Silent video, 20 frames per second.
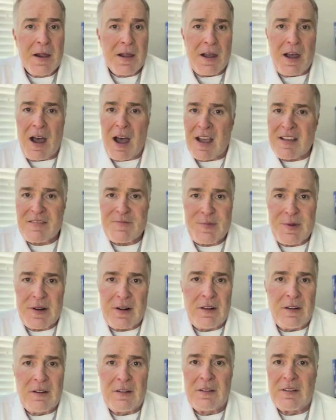
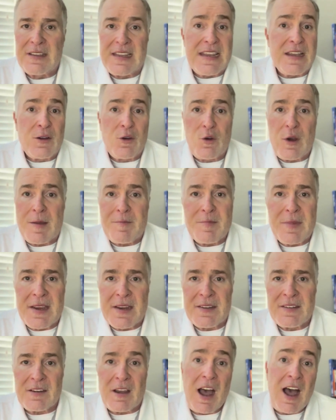hospital equipment,